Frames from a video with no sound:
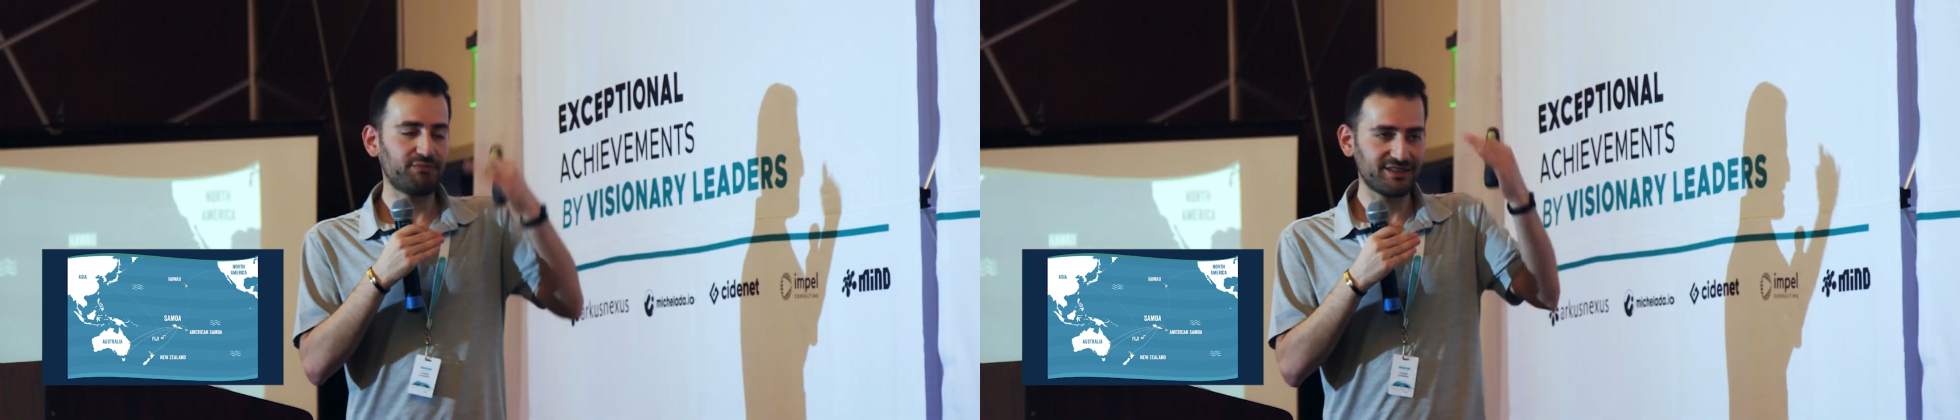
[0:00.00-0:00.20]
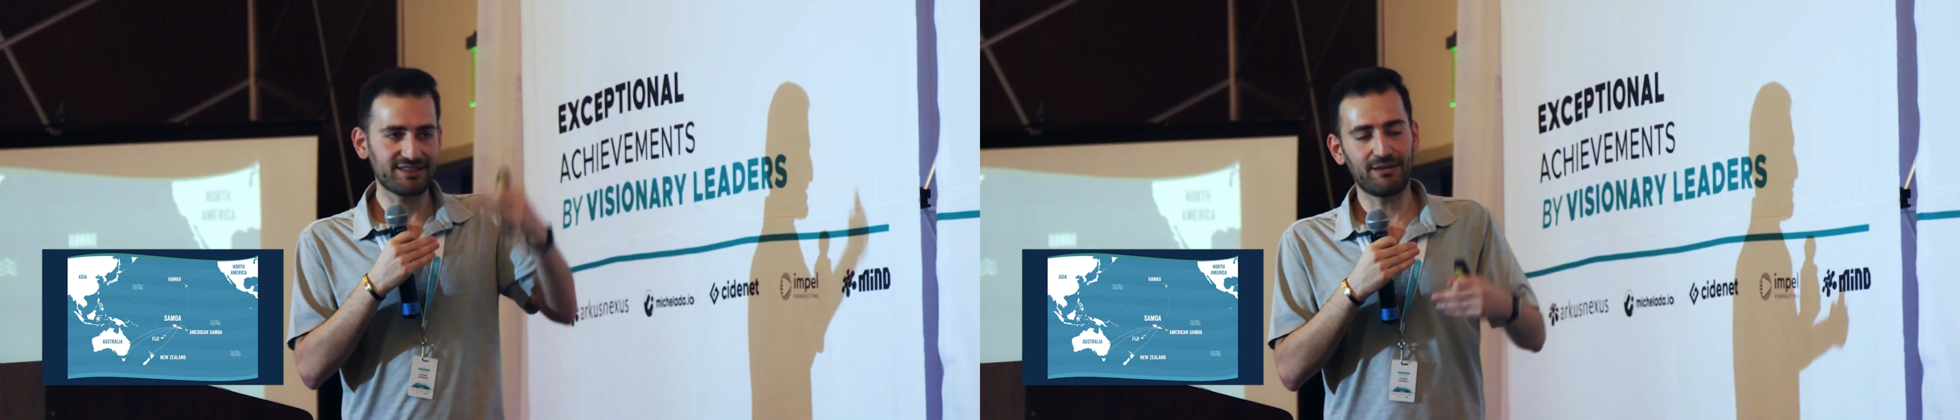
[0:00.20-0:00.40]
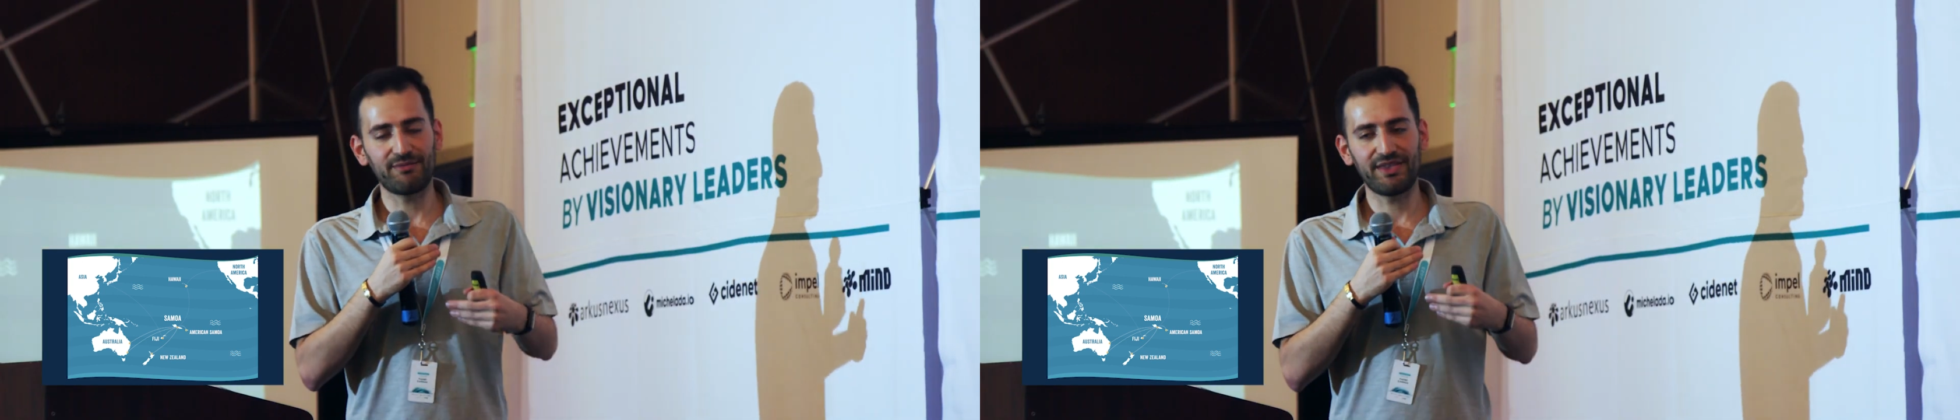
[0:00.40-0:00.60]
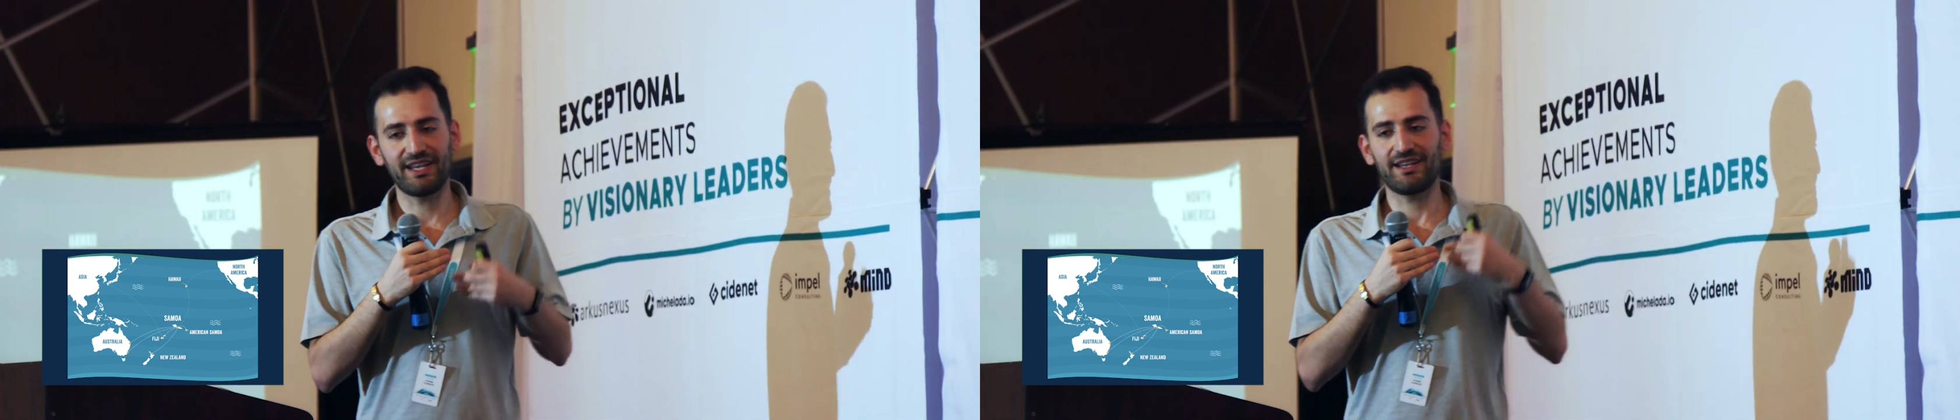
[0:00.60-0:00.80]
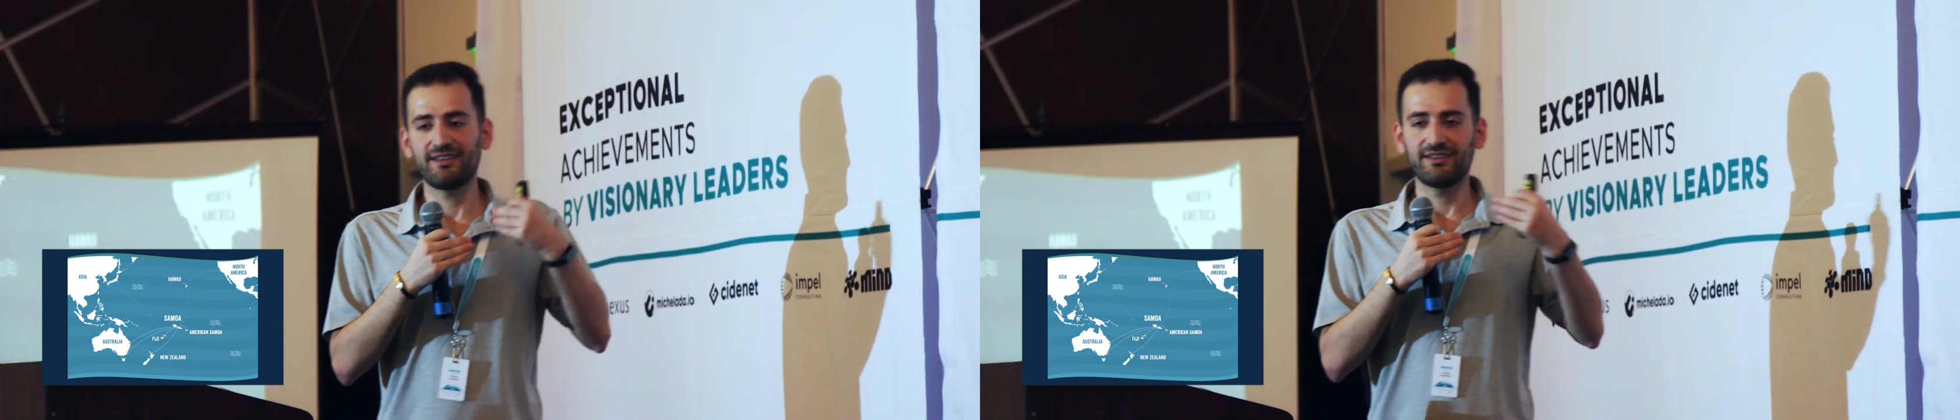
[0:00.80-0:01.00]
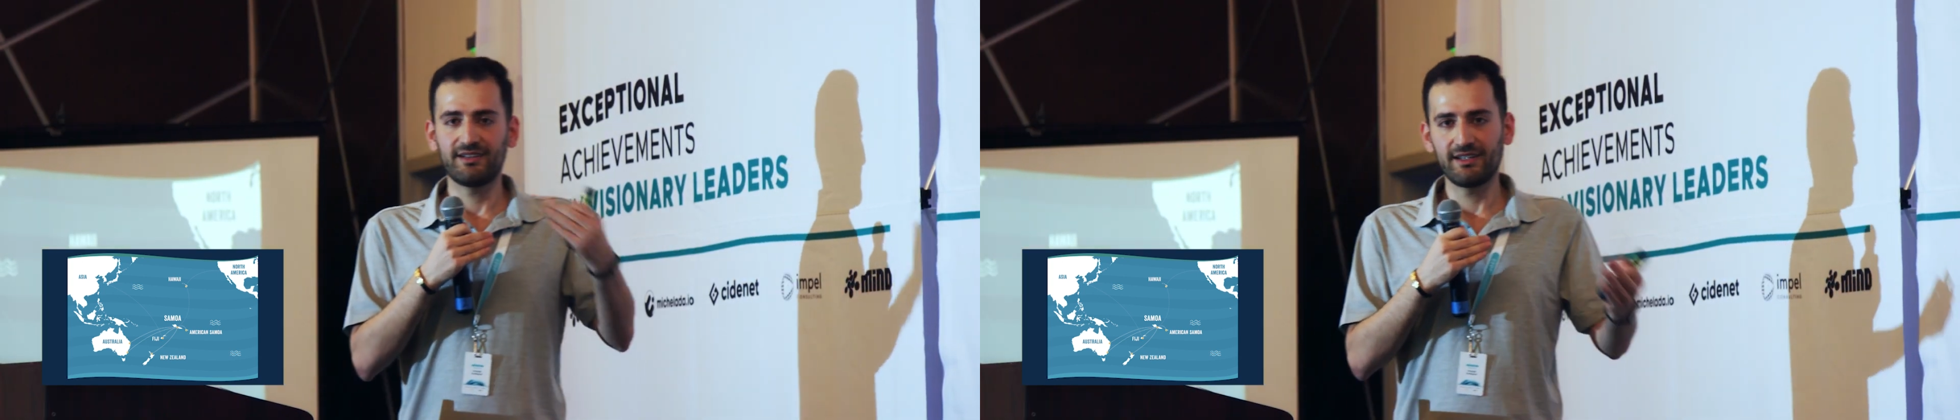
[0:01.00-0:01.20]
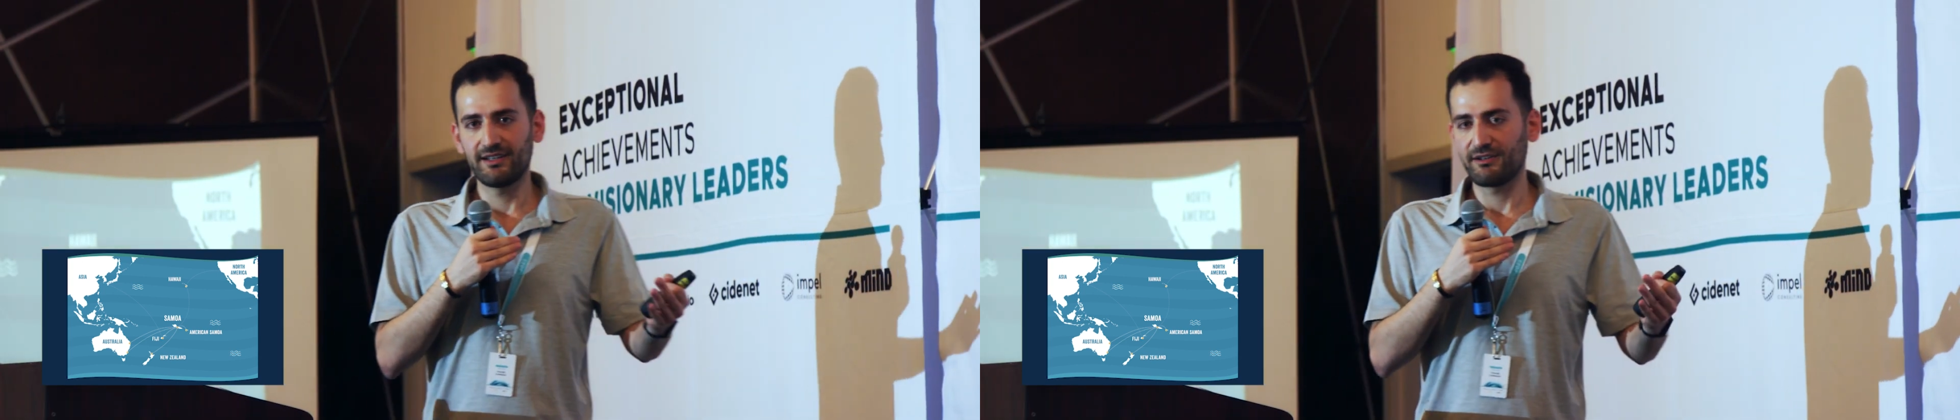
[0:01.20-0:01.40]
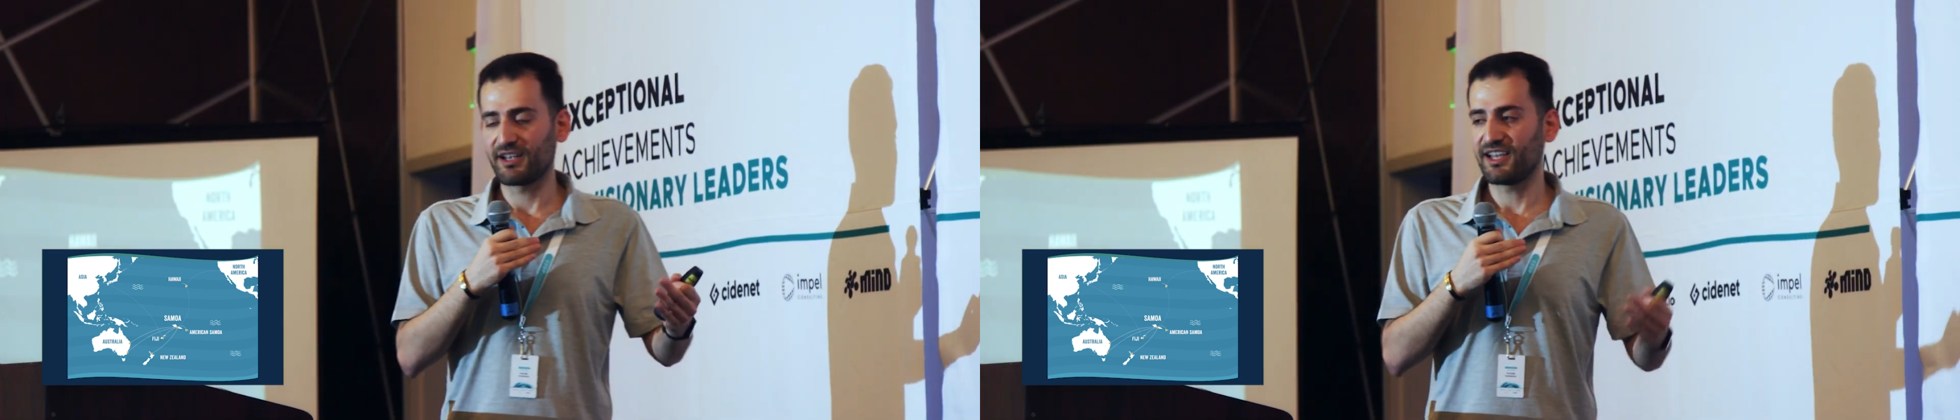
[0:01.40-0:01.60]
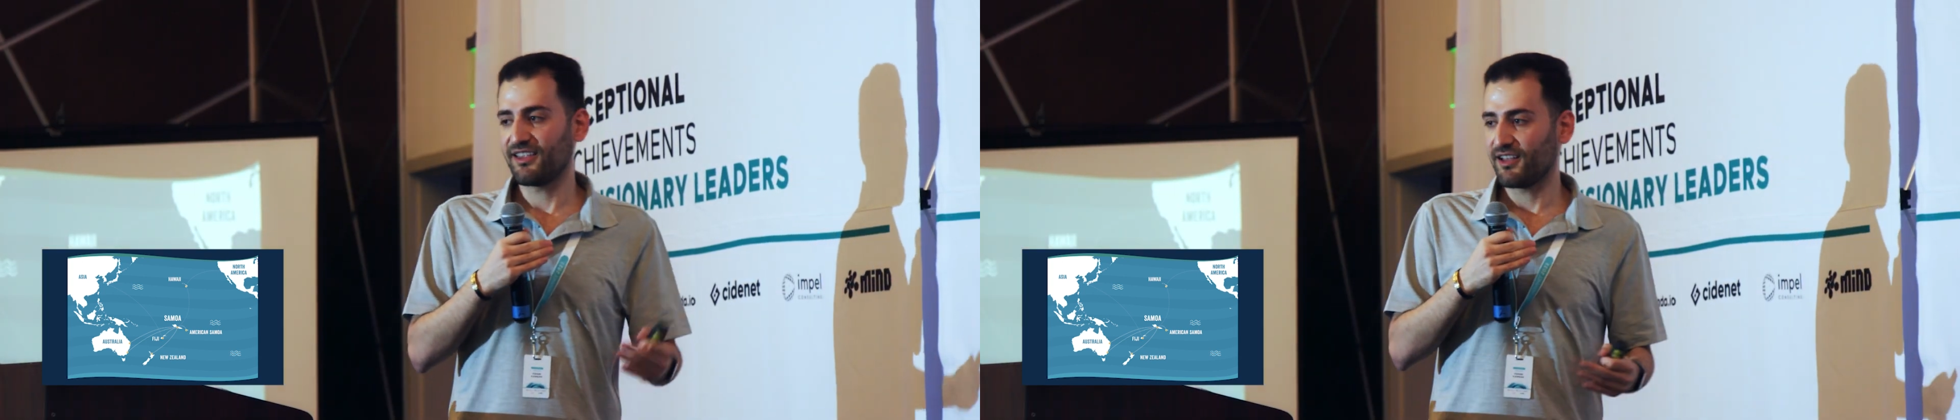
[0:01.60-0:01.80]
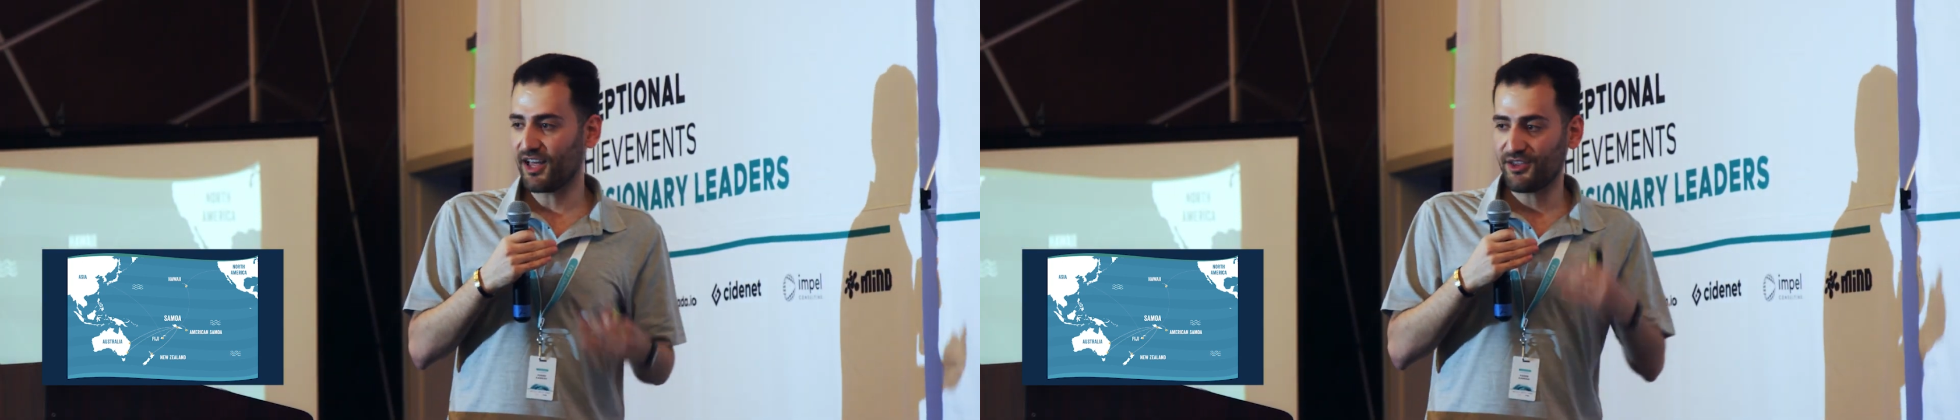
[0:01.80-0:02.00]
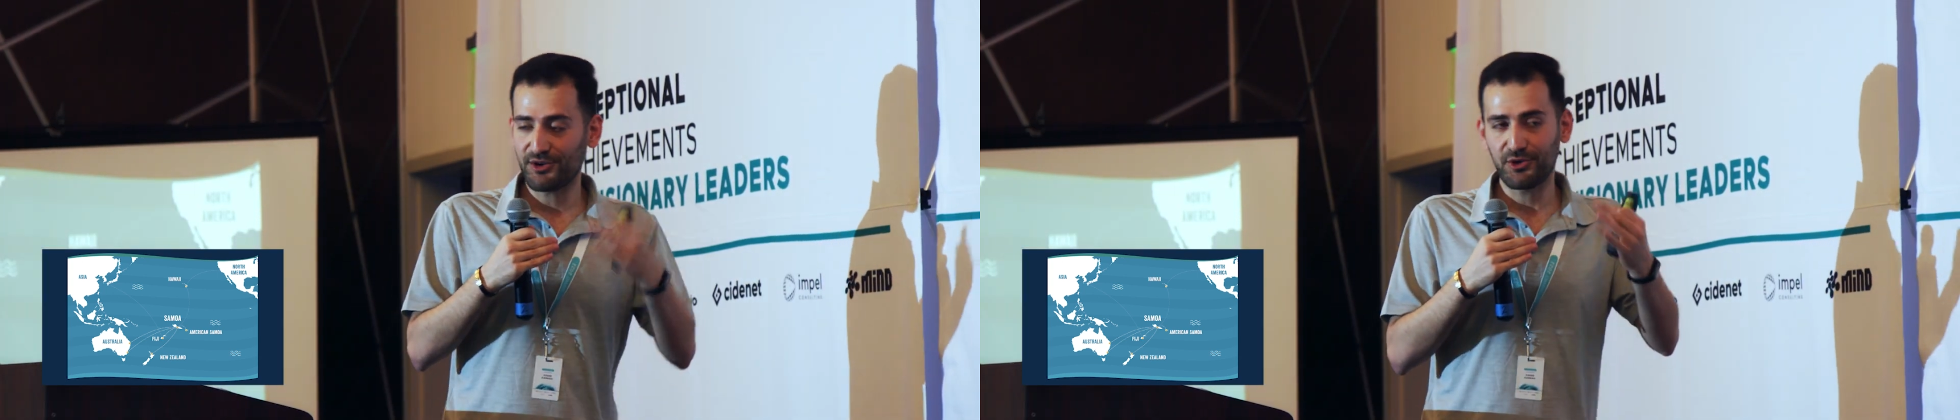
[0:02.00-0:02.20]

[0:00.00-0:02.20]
build something, gather